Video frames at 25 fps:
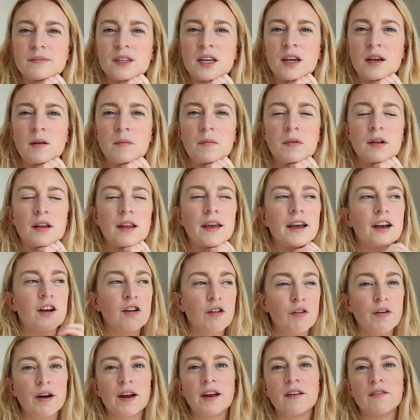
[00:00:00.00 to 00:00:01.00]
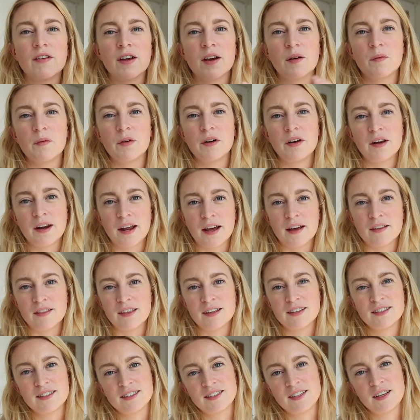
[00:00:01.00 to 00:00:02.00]
I'm like craving one now.
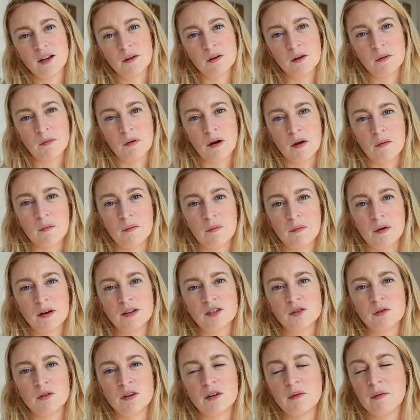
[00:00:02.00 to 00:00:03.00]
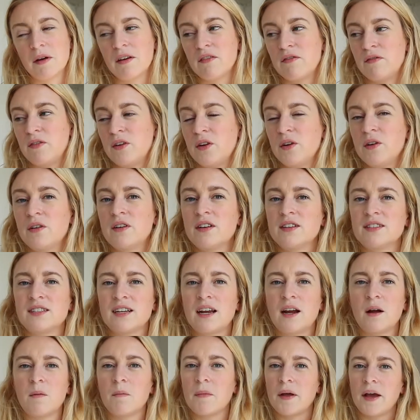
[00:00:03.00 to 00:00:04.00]
That's the only problem by talking about food, because
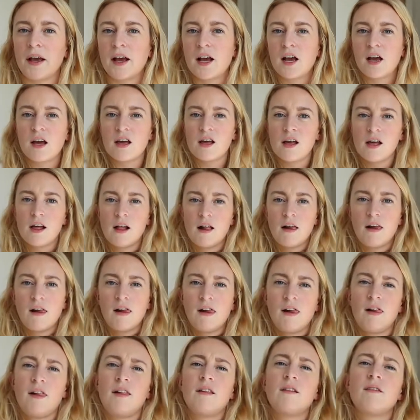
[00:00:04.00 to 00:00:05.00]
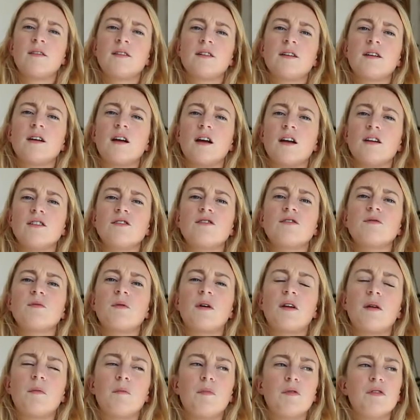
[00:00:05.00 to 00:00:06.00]
now I'm like, I just
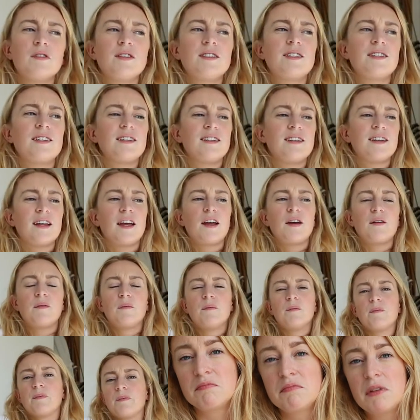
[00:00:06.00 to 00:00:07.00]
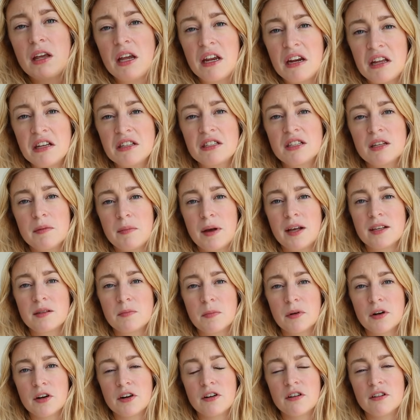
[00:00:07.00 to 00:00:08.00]
want a Bunsen now. It is the best
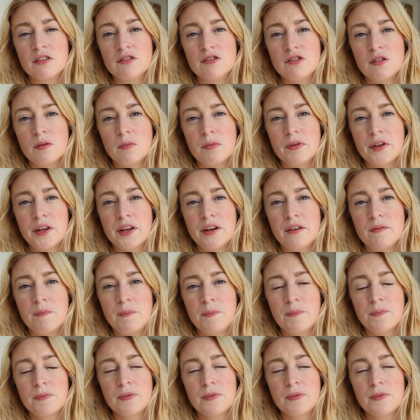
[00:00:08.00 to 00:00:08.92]
burger in Dublin.